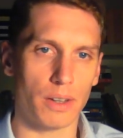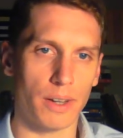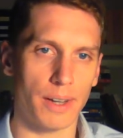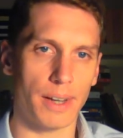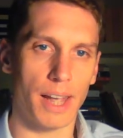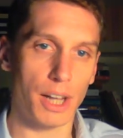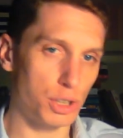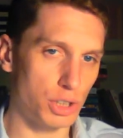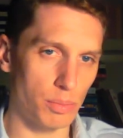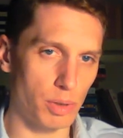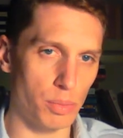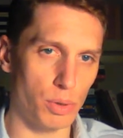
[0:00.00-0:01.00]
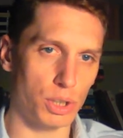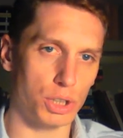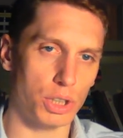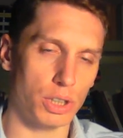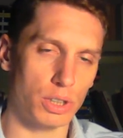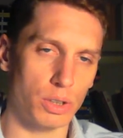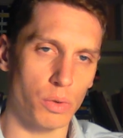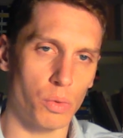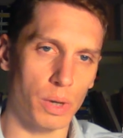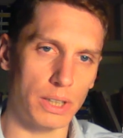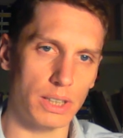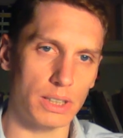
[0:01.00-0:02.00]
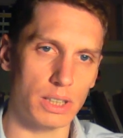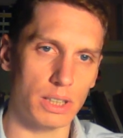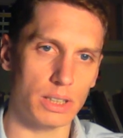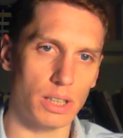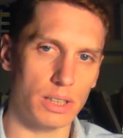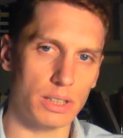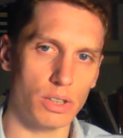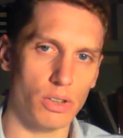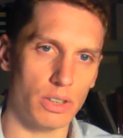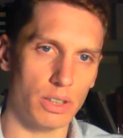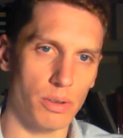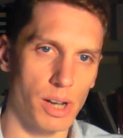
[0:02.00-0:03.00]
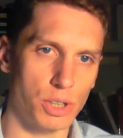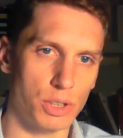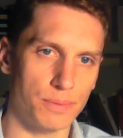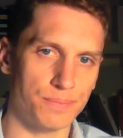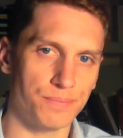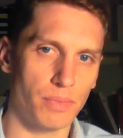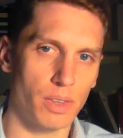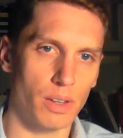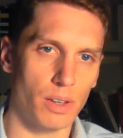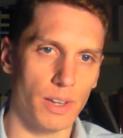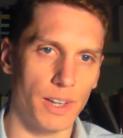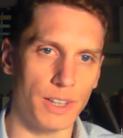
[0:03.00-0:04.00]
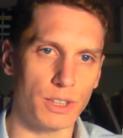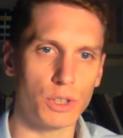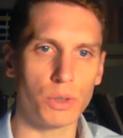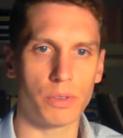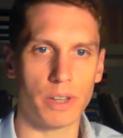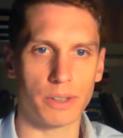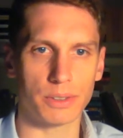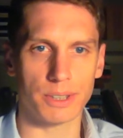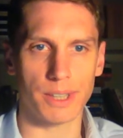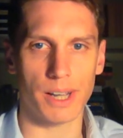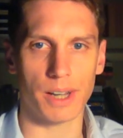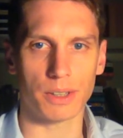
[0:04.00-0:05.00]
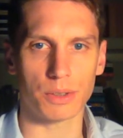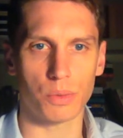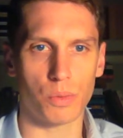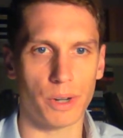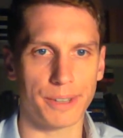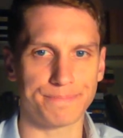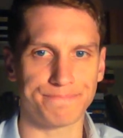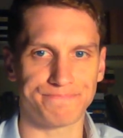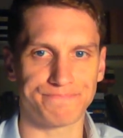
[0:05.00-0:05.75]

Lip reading: H.W. Bush witnessed his son's inauguration in 2001.